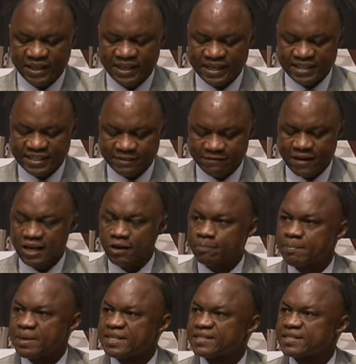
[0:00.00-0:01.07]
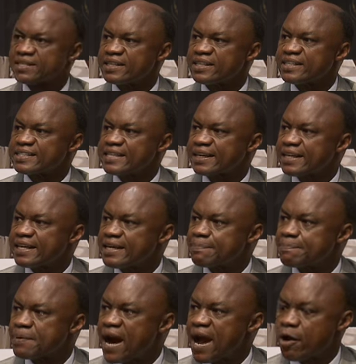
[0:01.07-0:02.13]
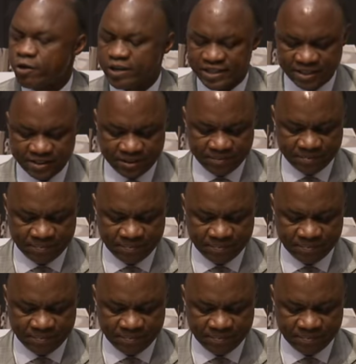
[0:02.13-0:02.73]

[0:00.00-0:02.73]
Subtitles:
in development is a key priority.